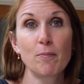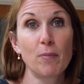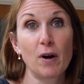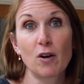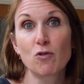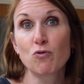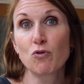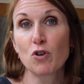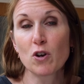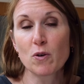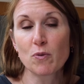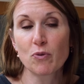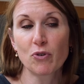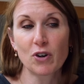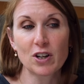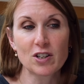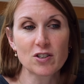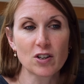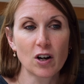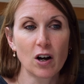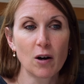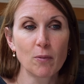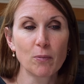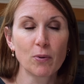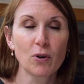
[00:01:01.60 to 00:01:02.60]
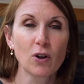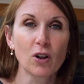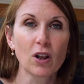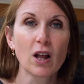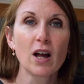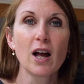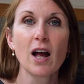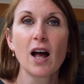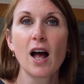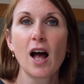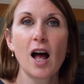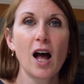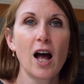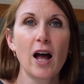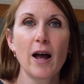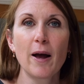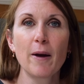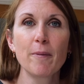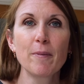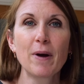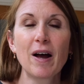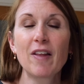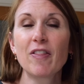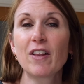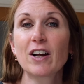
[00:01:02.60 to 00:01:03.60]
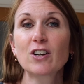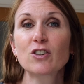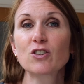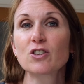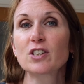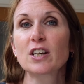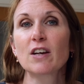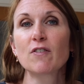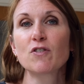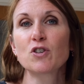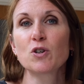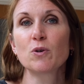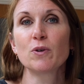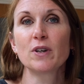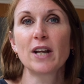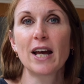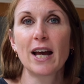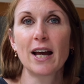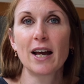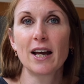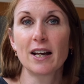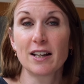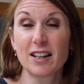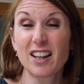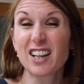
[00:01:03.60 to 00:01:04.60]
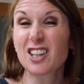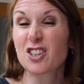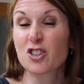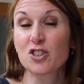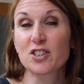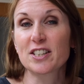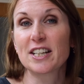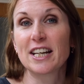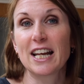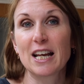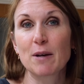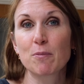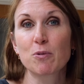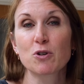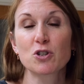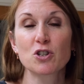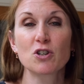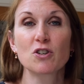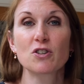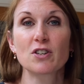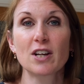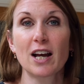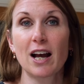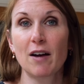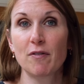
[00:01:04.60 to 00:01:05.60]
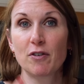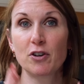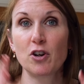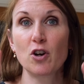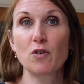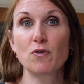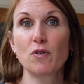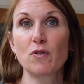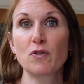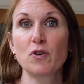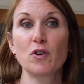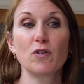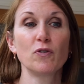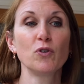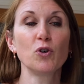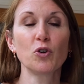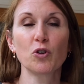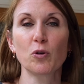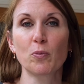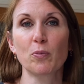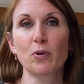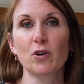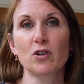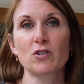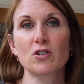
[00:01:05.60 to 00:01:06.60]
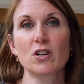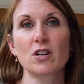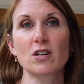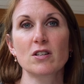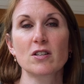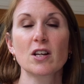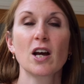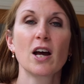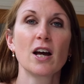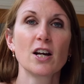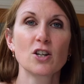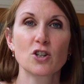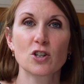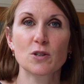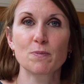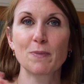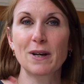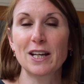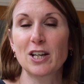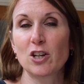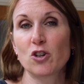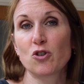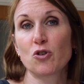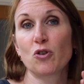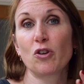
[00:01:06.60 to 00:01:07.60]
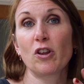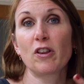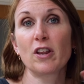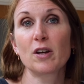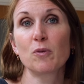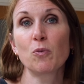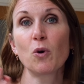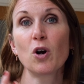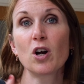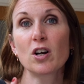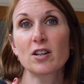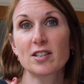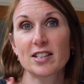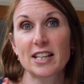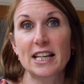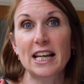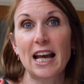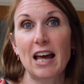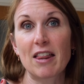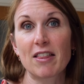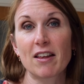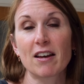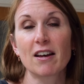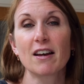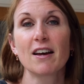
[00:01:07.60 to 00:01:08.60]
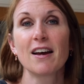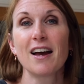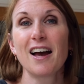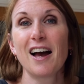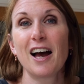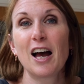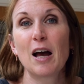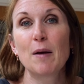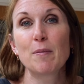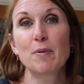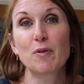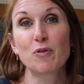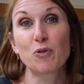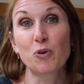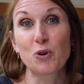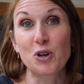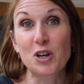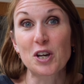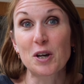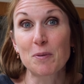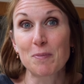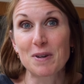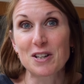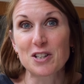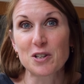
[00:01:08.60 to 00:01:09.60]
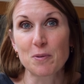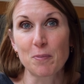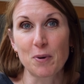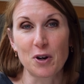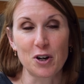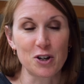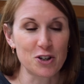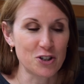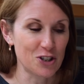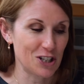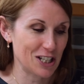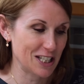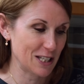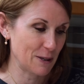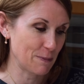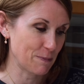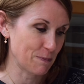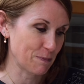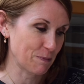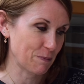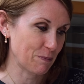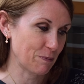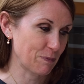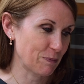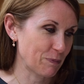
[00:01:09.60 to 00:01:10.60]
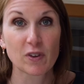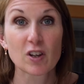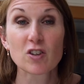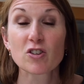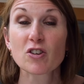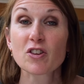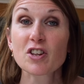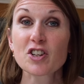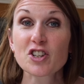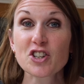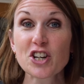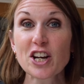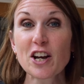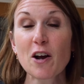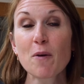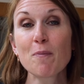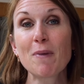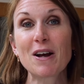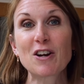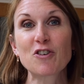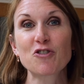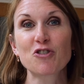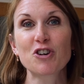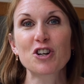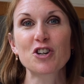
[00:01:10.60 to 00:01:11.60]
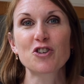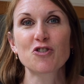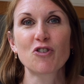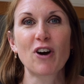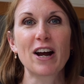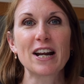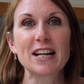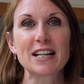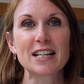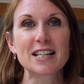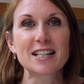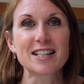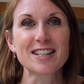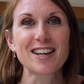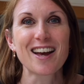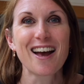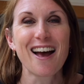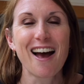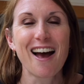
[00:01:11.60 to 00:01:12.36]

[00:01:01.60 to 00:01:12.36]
by room, for example, and that just gives you that just enables you to have an overview of all the products, just making sure that they work together before you commit to purchase. So the geometric trend